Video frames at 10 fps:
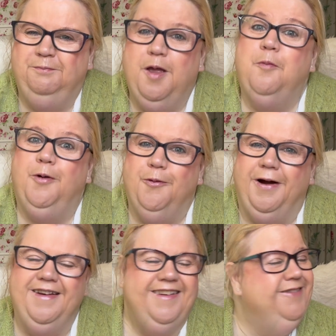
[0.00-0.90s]
Ball
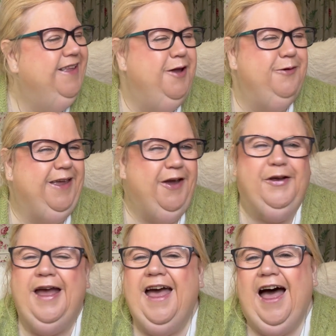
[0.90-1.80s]
winder, there we go.
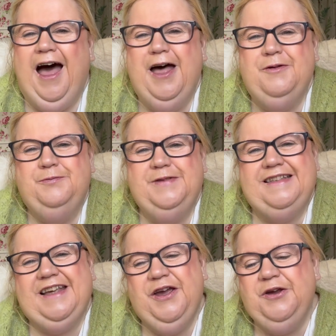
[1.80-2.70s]

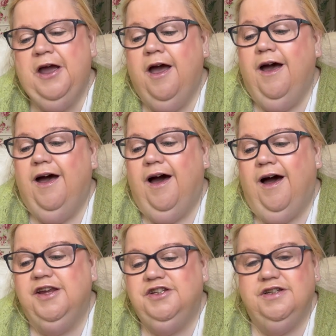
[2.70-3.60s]
So
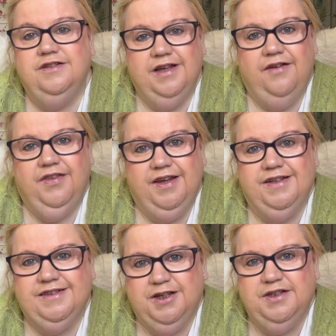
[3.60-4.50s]
I shouldn't have the
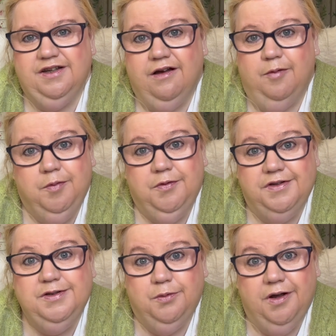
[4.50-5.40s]
excuse I can't be
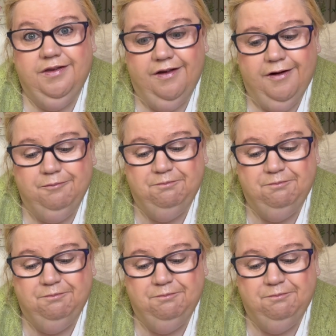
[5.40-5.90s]
bothered to wind the arm.